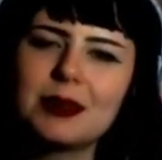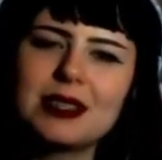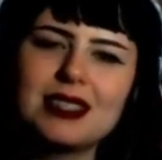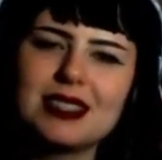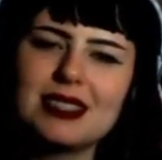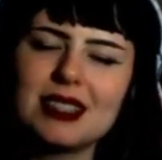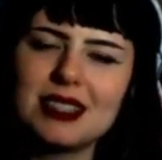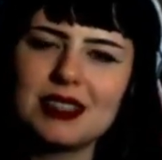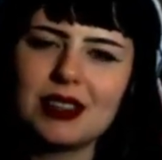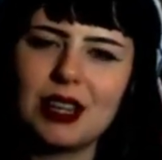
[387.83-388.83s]
did
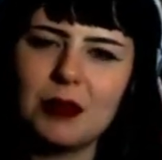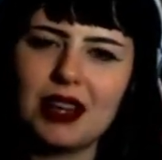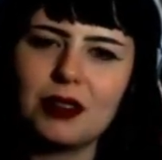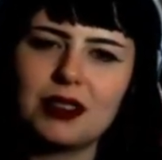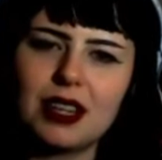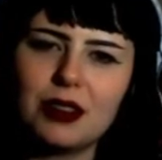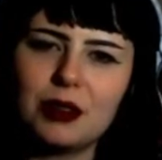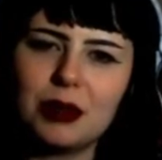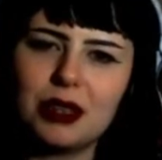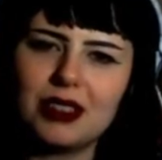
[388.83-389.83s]
Insidious even come out? I don't
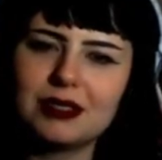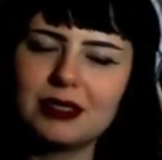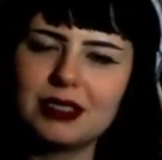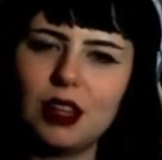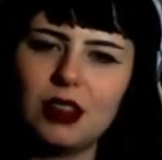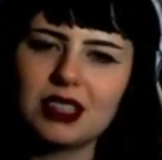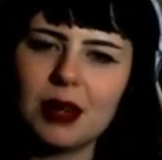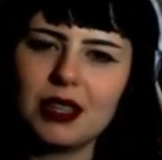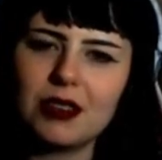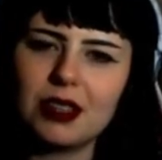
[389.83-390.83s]
remember. A long time
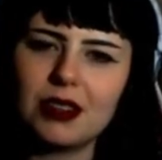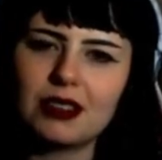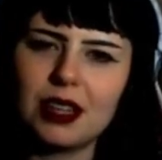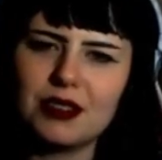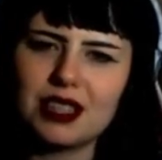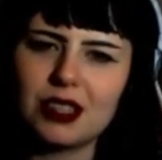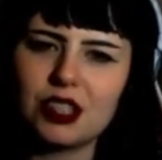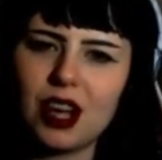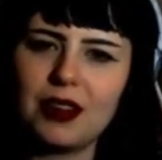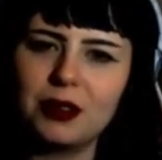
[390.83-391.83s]
ago though. I was like a
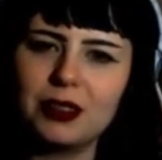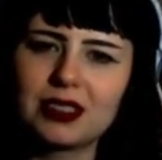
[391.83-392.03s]
child.